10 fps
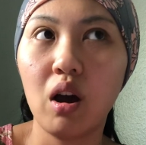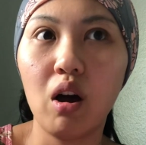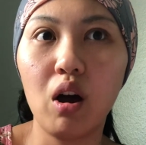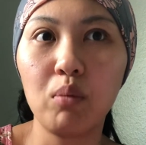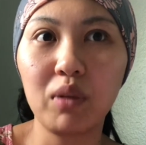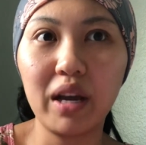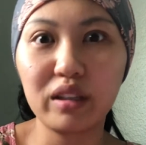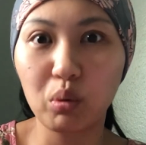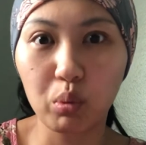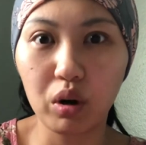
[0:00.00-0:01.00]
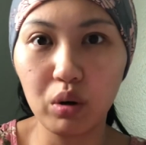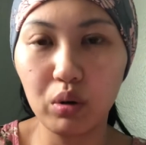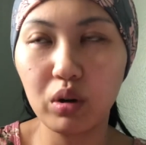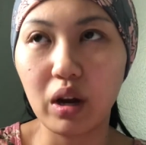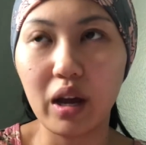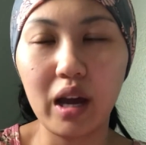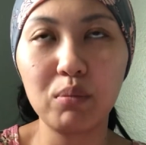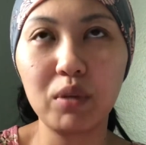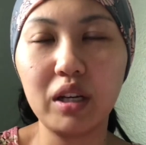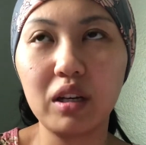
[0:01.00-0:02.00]
um, like the world. I
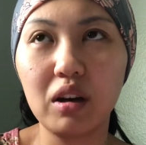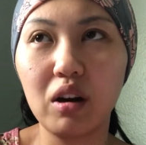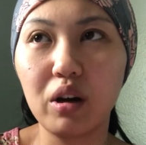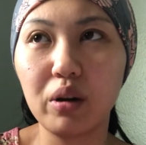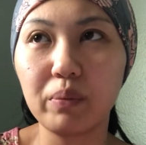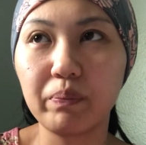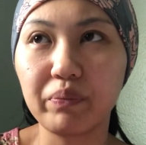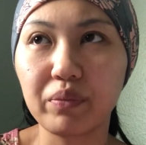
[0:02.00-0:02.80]
mean, um,